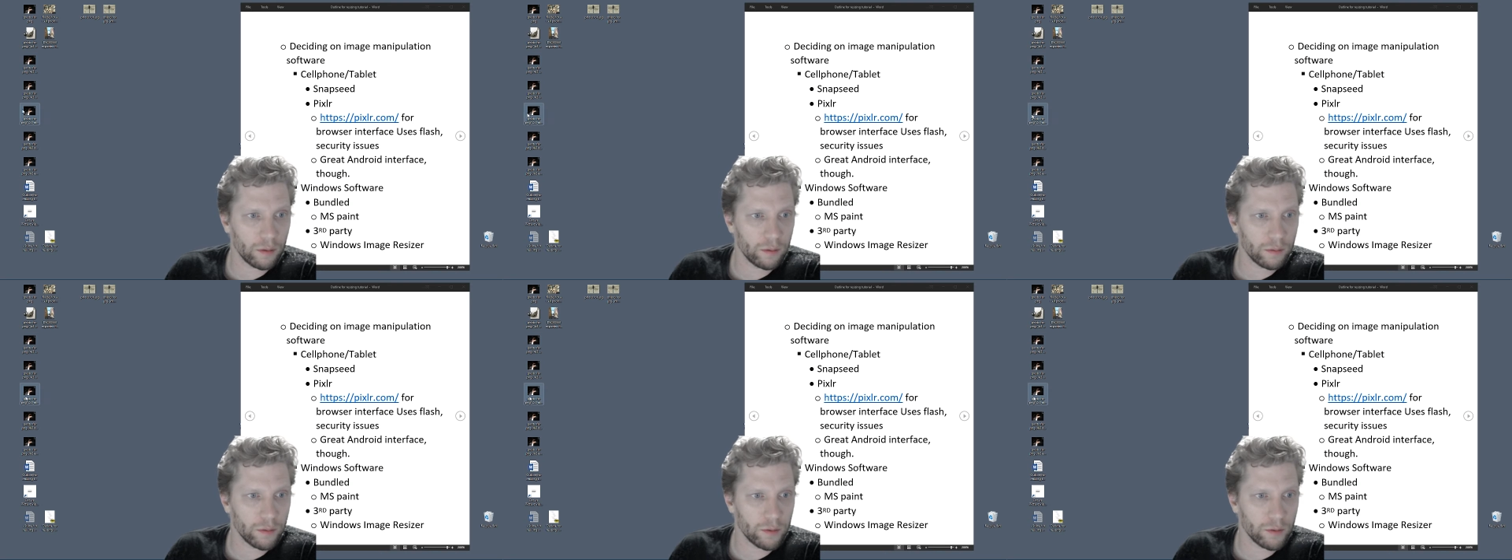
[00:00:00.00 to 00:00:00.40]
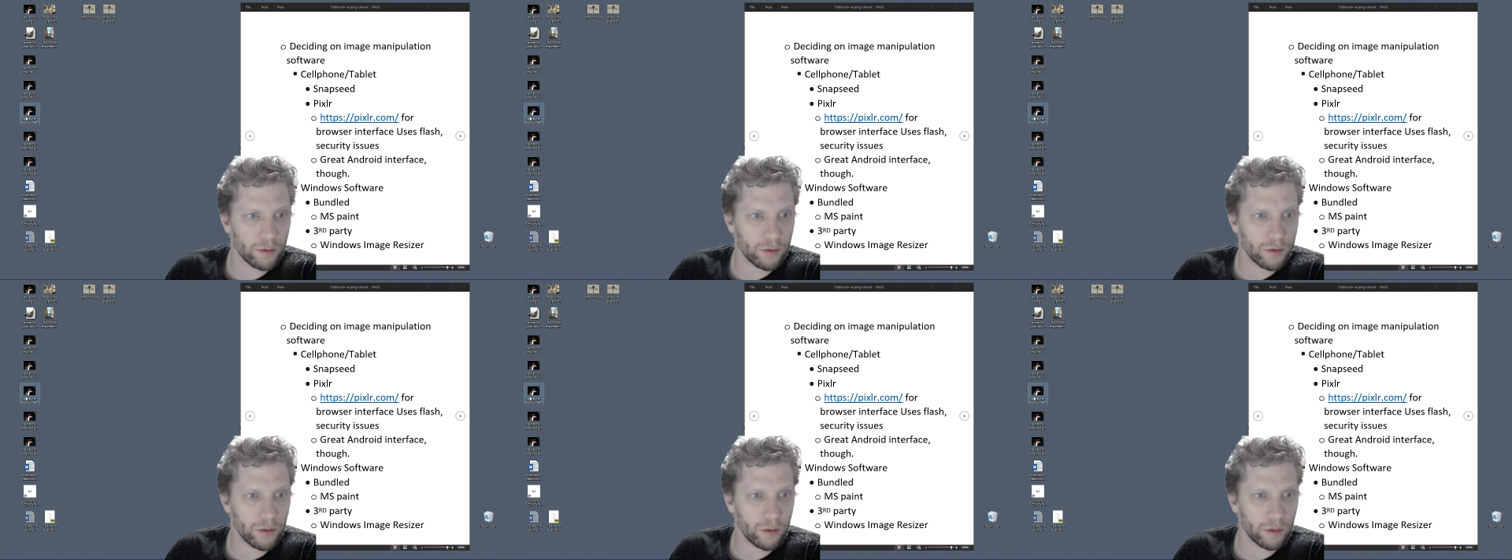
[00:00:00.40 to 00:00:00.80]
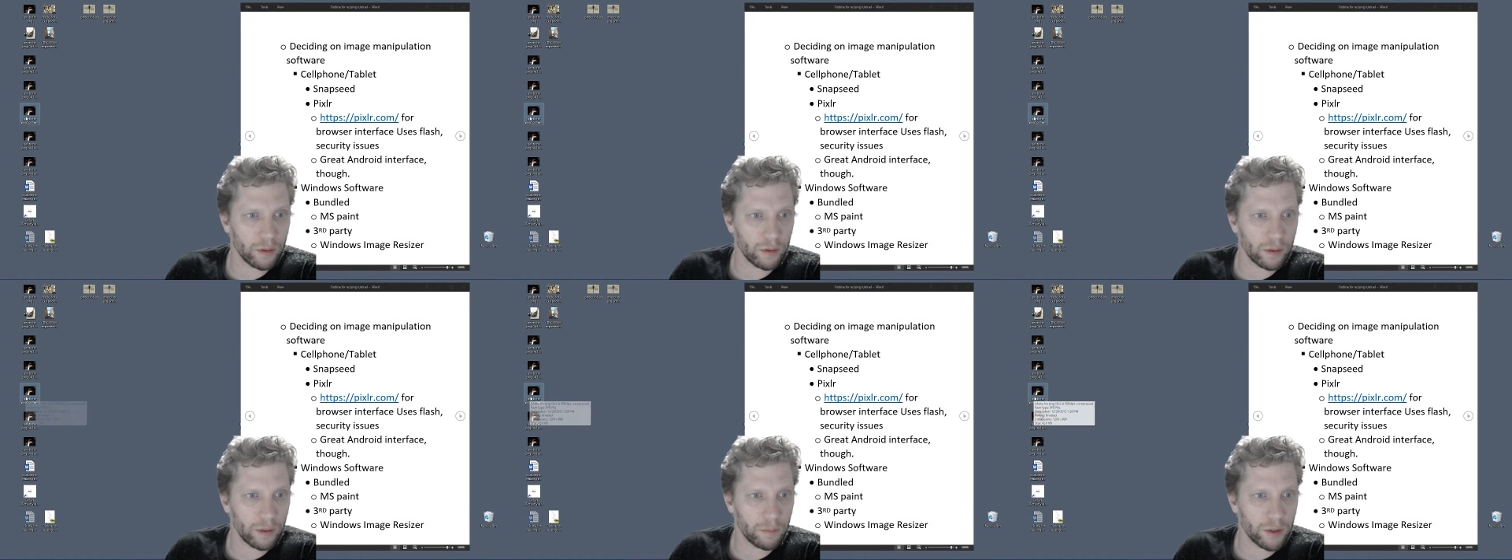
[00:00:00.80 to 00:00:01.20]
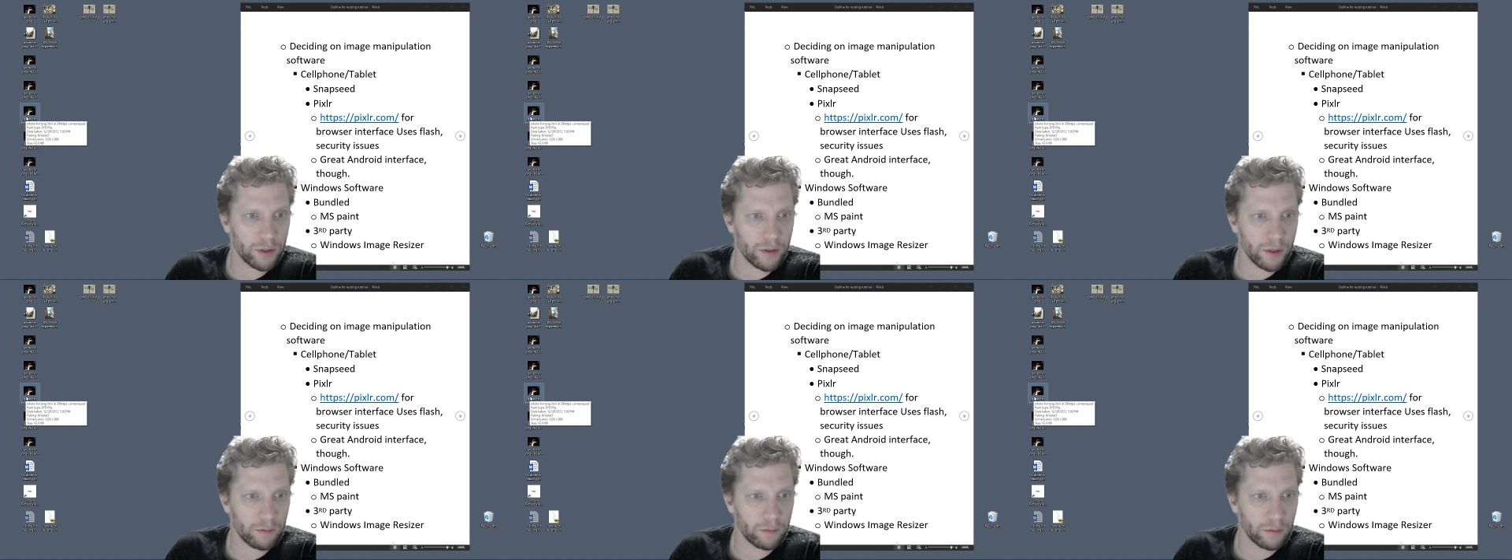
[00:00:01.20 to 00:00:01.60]
just to show you an
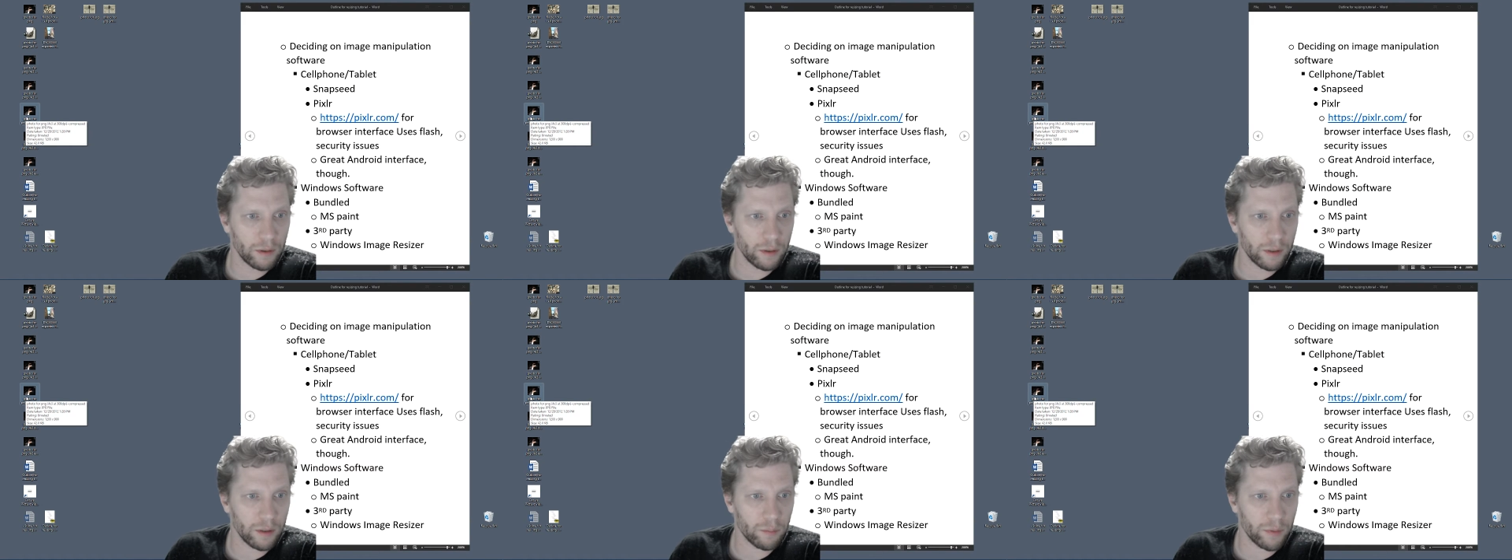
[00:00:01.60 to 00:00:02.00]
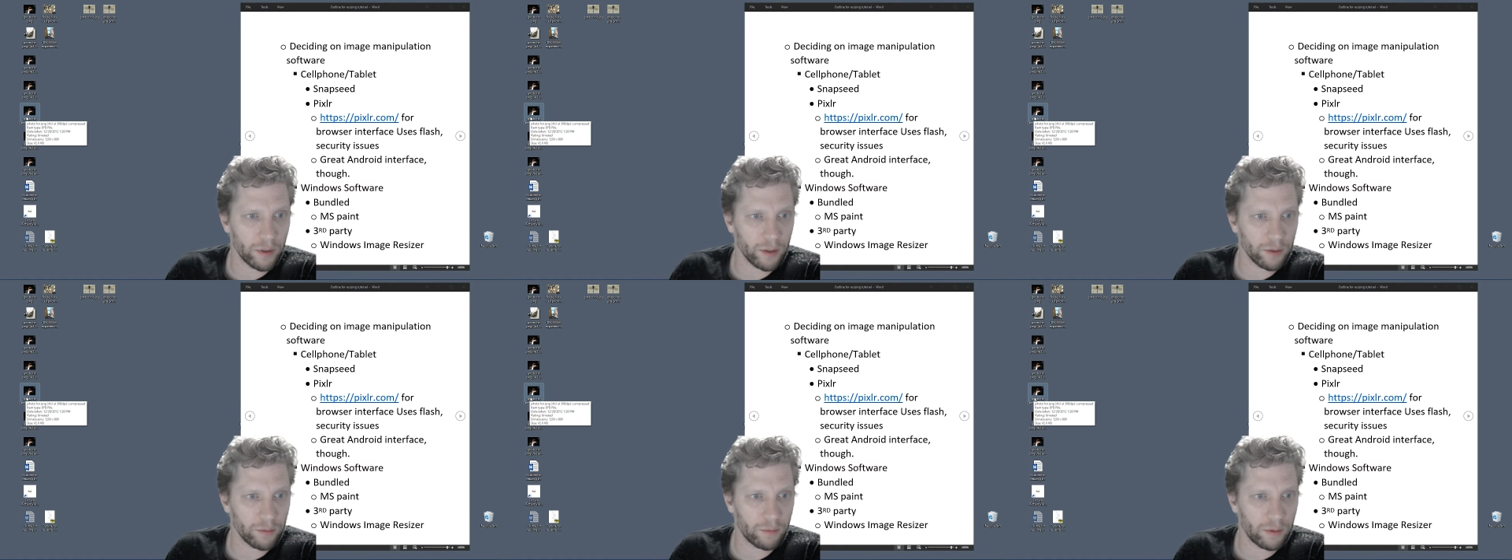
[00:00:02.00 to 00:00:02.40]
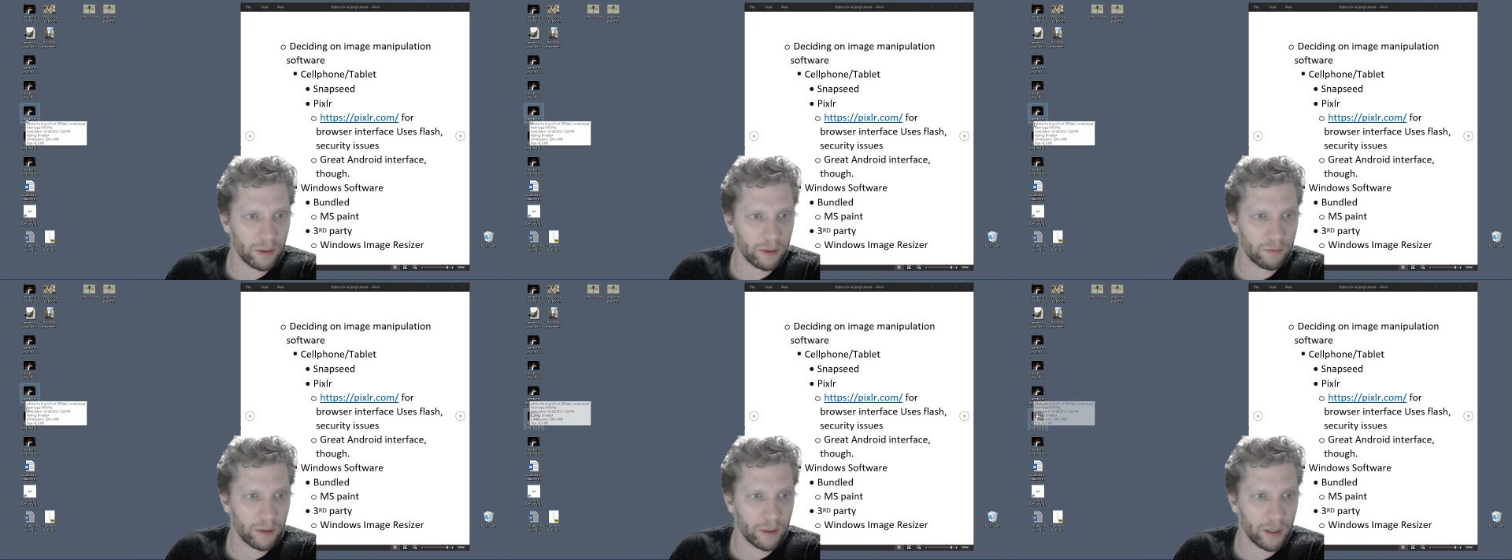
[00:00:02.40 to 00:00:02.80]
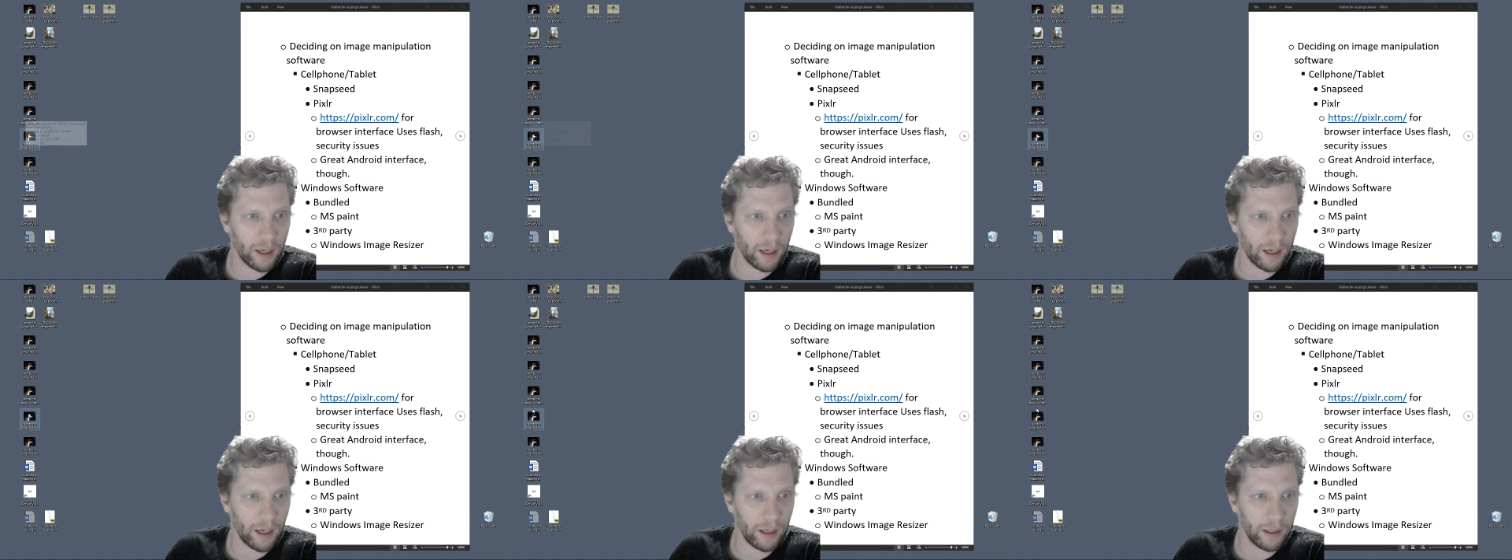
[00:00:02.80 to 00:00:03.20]
image, I've really compressed very, very
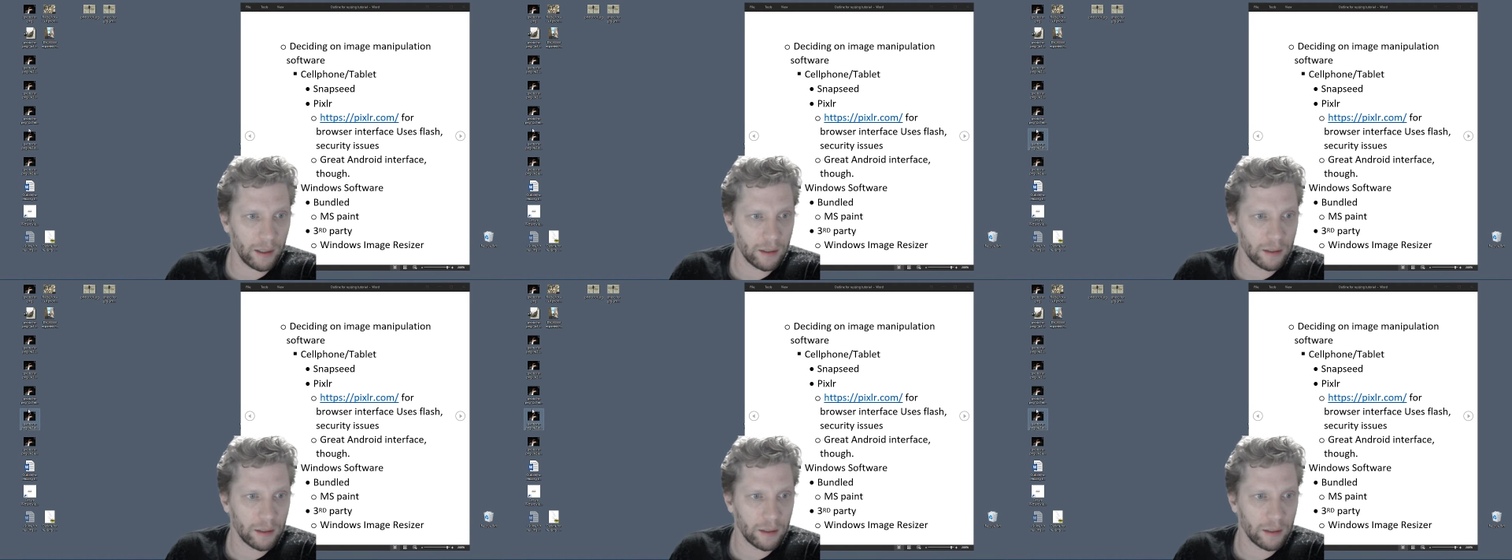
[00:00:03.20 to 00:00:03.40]
high